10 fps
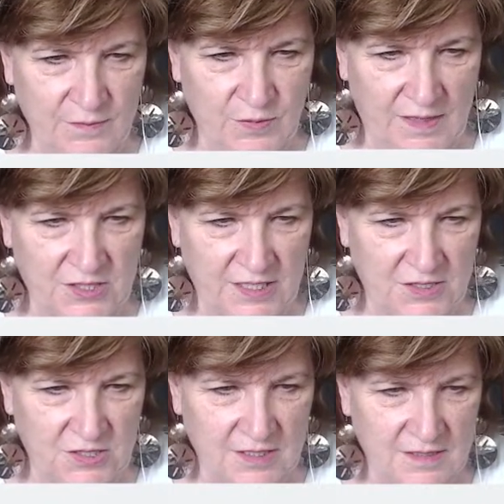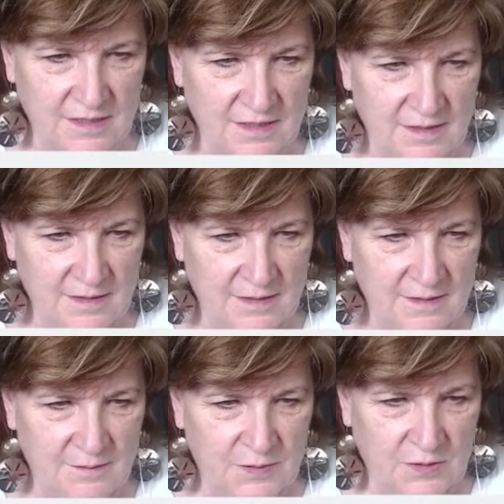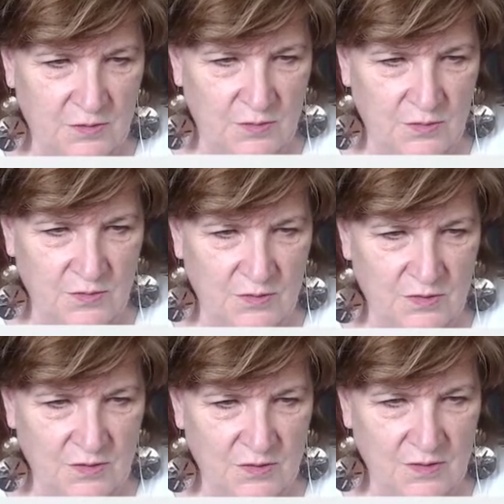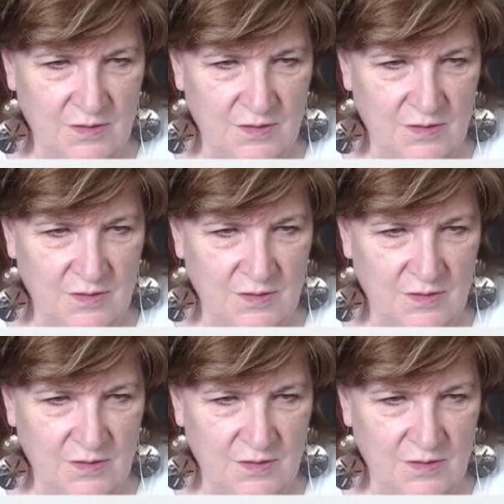I changed it because